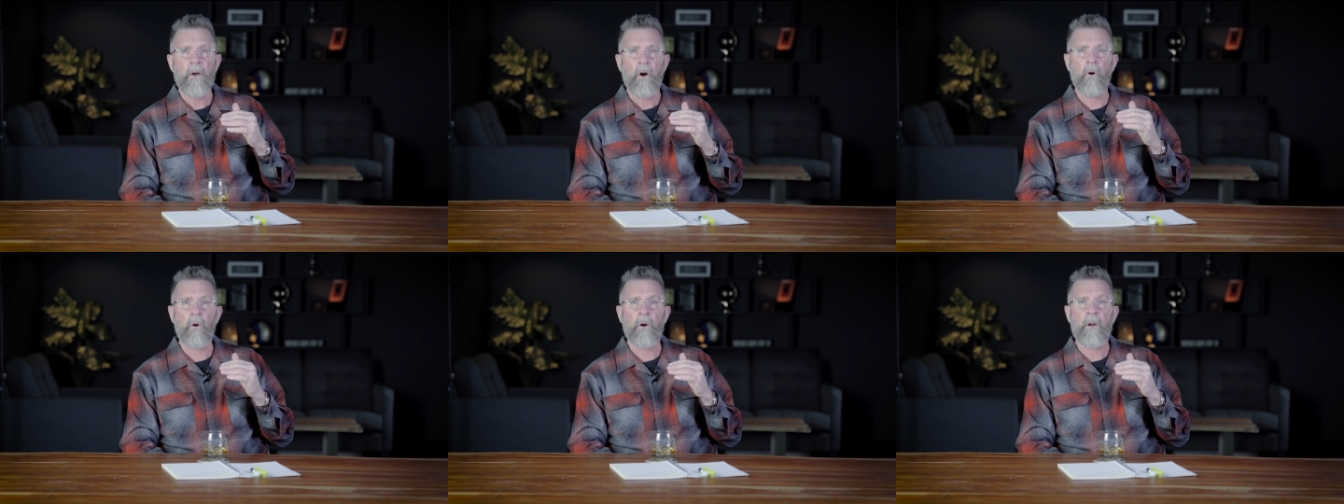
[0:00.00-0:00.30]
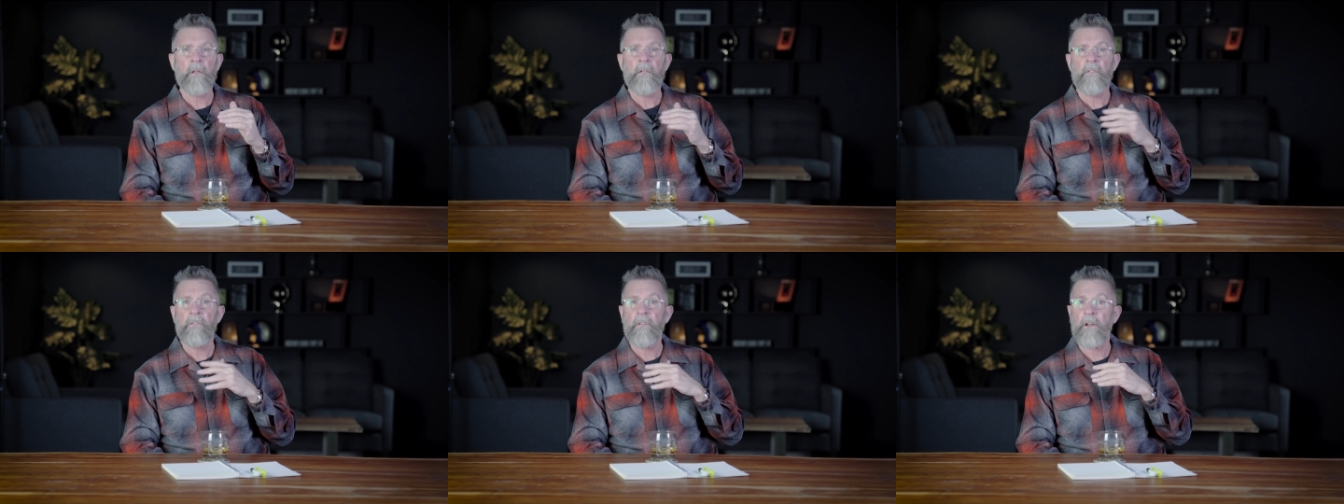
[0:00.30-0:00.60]

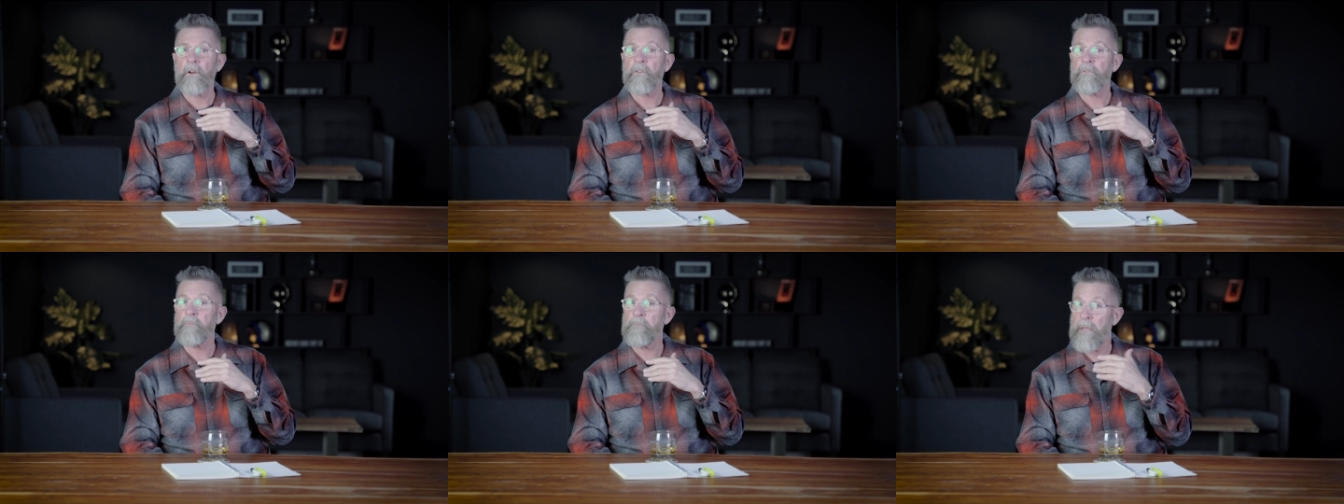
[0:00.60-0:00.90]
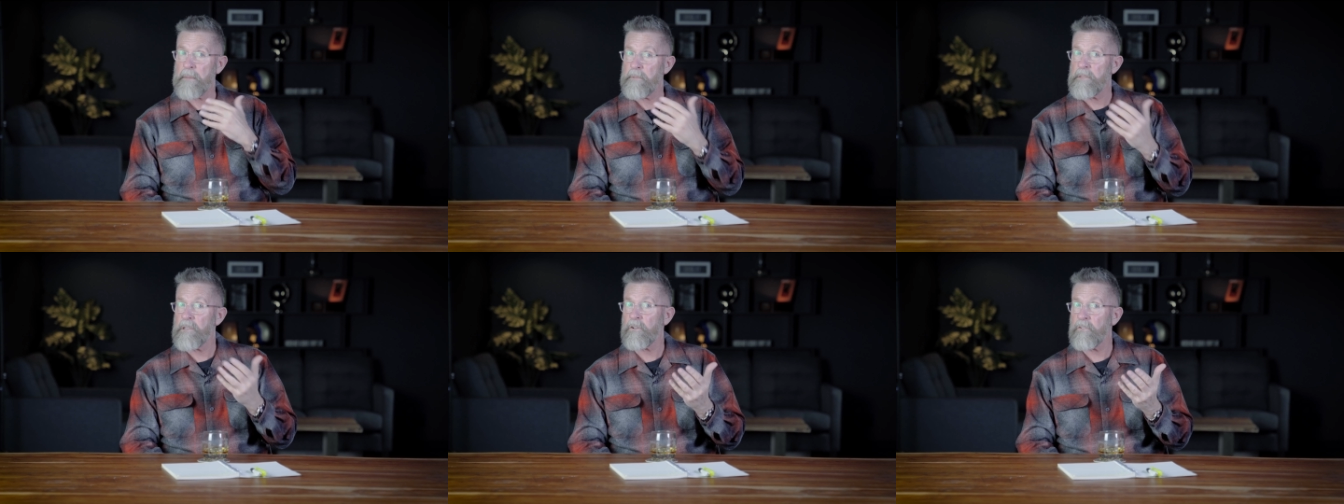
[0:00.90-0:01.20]
Or they're,
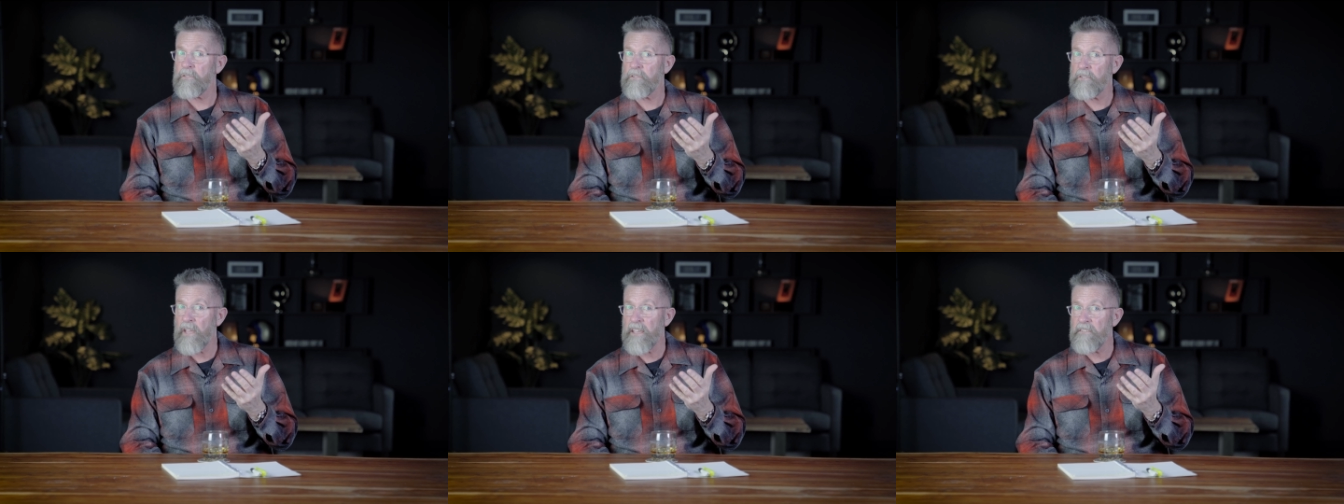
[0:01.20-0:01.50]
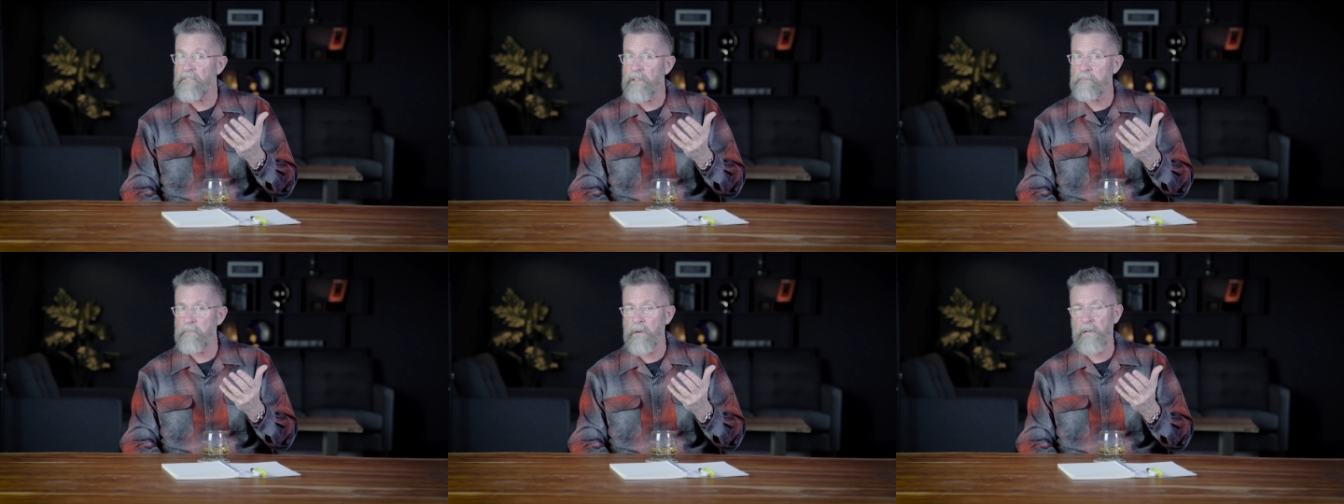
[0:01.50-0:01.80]
maybe they're
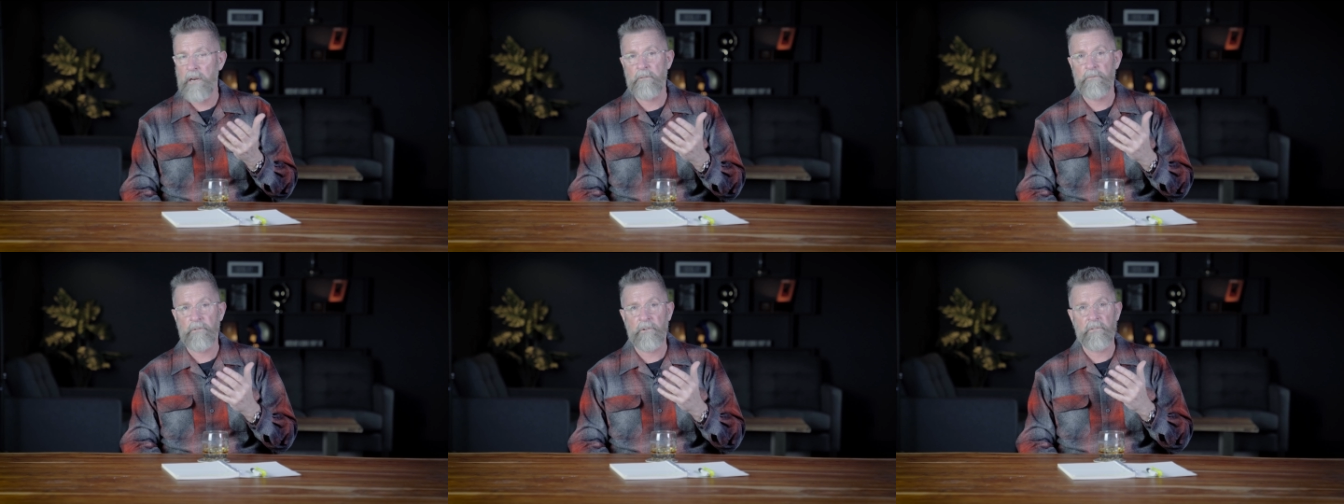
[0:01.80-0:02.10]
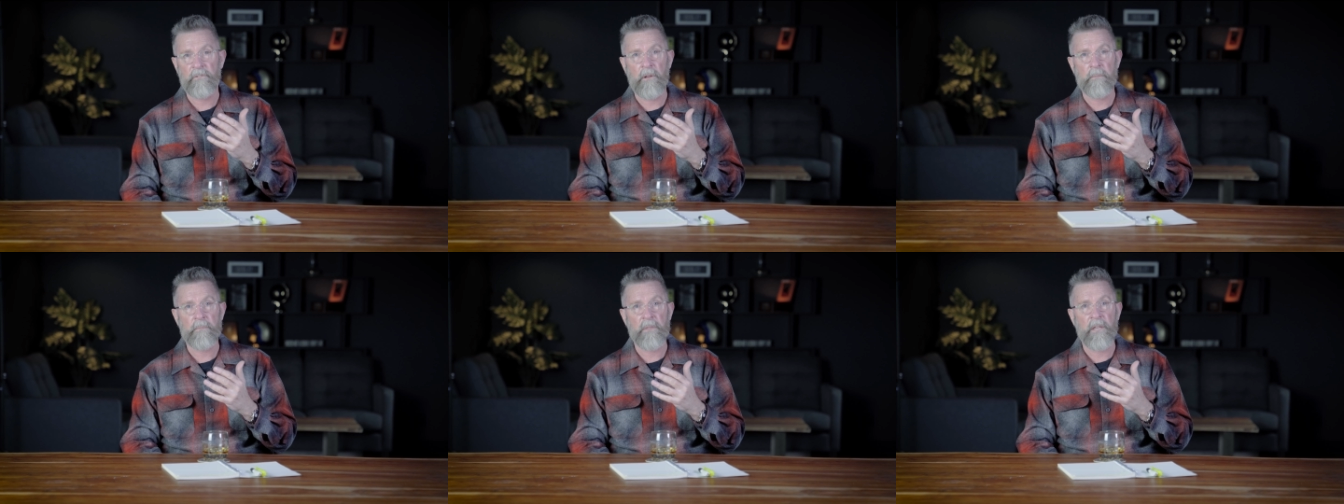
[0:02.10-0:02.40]
saving money for
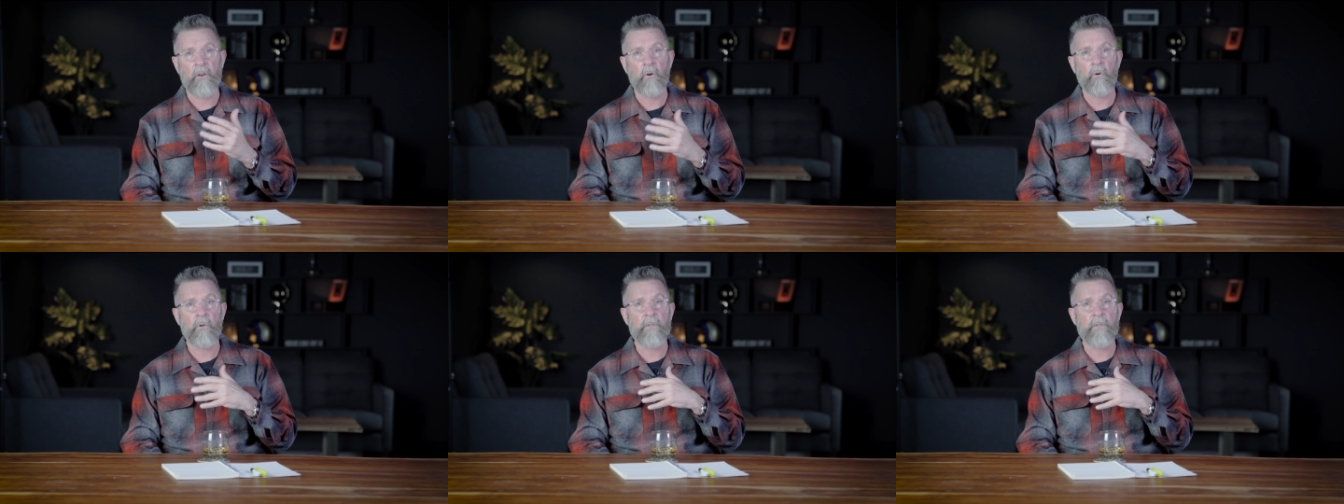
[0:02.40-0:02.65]
something